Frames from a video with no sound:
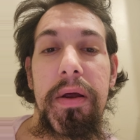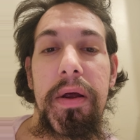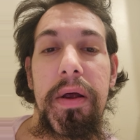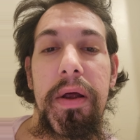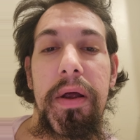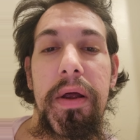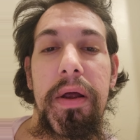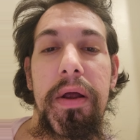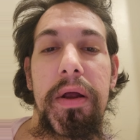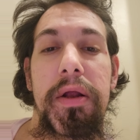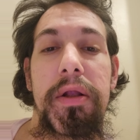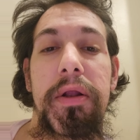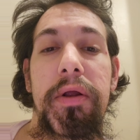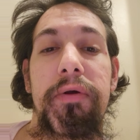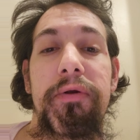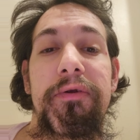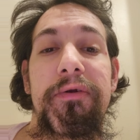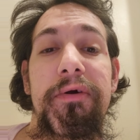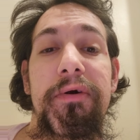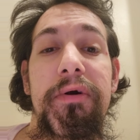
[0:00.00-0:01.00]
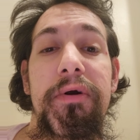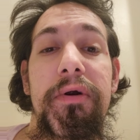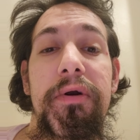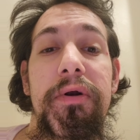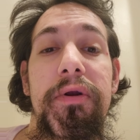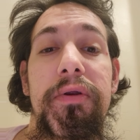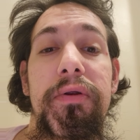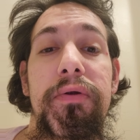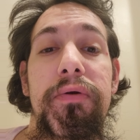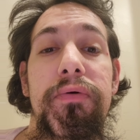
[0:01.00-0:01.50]
closer
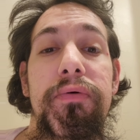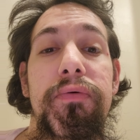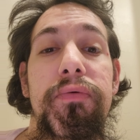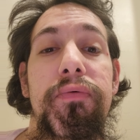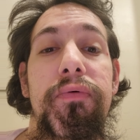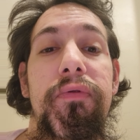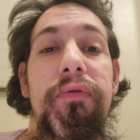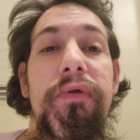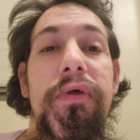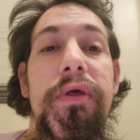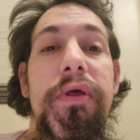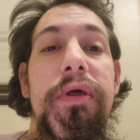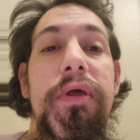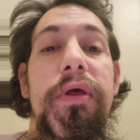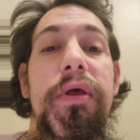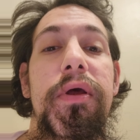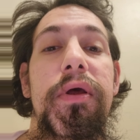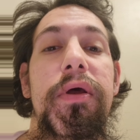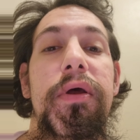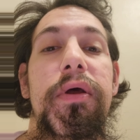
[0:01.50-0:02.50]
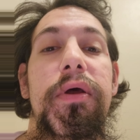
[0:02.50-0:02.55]
to the